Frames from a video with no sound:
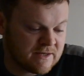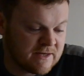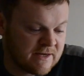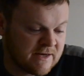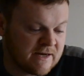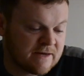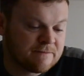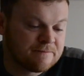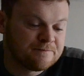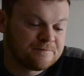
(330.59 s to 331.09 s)

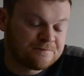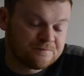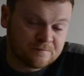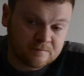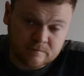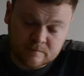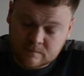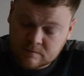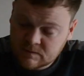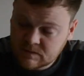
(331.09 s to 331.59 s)
And
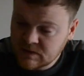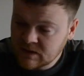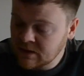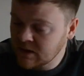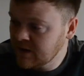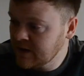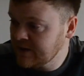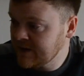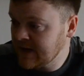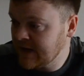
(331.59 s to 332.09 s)

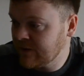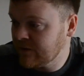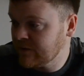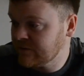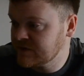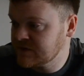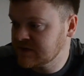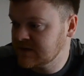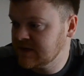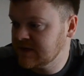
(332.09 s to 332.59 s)
now
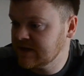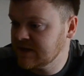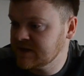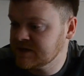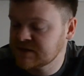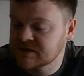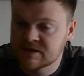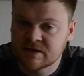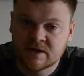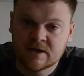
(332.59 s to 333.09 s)
obviously
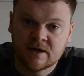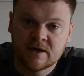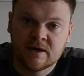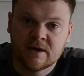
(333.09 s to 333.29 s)
it's